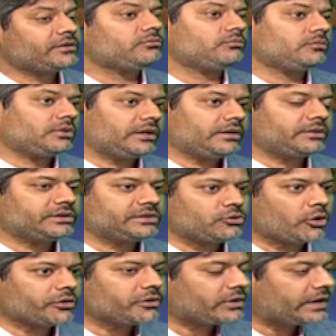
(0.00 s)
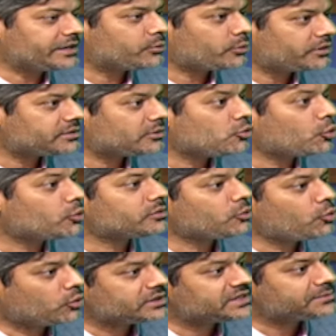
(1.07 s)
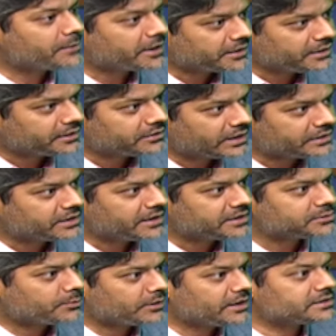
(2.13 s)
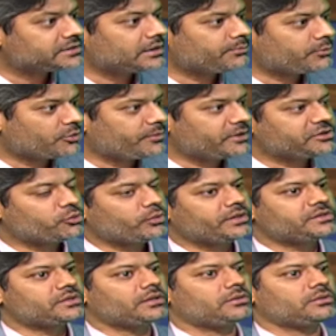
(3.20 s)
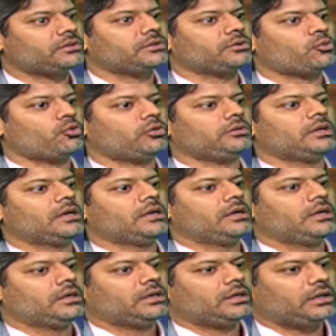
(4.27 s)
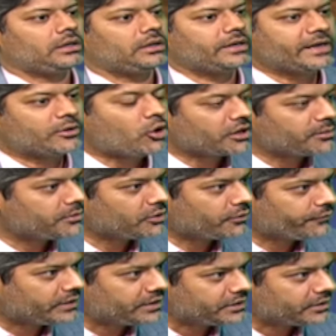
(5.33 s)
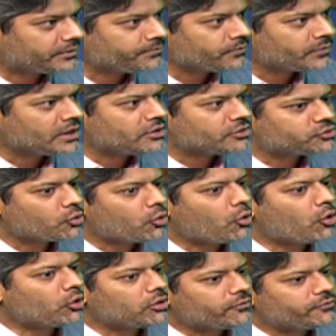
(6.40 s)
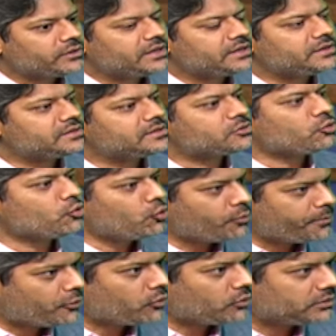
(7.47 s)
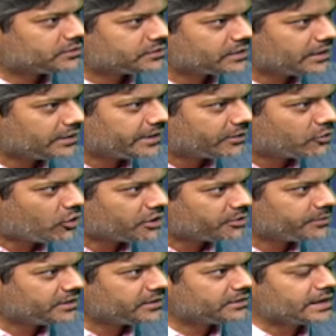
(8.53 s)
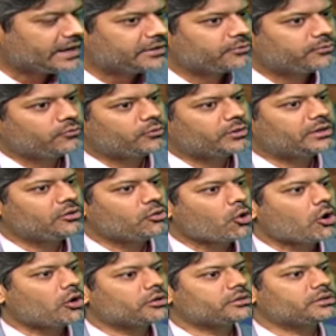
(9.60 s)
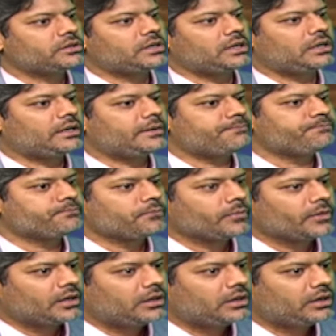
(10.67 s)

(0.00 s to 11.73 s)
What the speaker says: trade is not the right word, gold smuggling that takes place and perpetuates in the whole economy of India. So all of these loopholes in the economy that were long